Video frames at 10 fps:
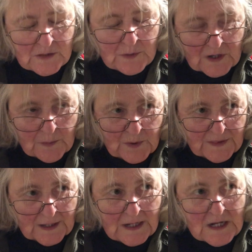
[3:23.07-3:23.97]
put up with
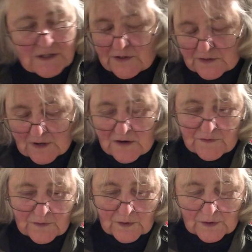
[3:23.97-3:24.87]
it. She was great
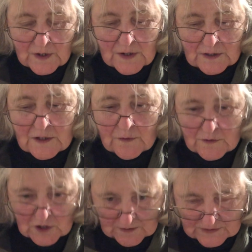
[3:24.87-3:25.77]
for, you know,
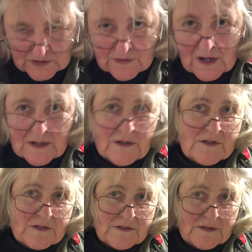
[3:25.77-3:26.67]
novice
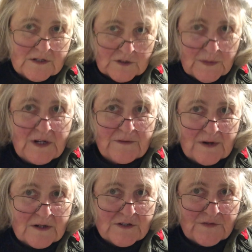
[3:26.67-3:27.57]
riders, intermediate
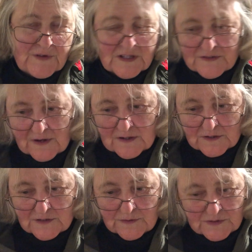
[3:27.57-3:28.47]
riders, advanced riders.
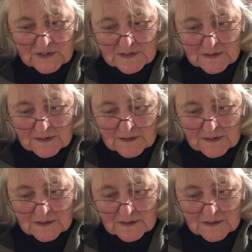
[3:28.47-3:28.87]
She was just a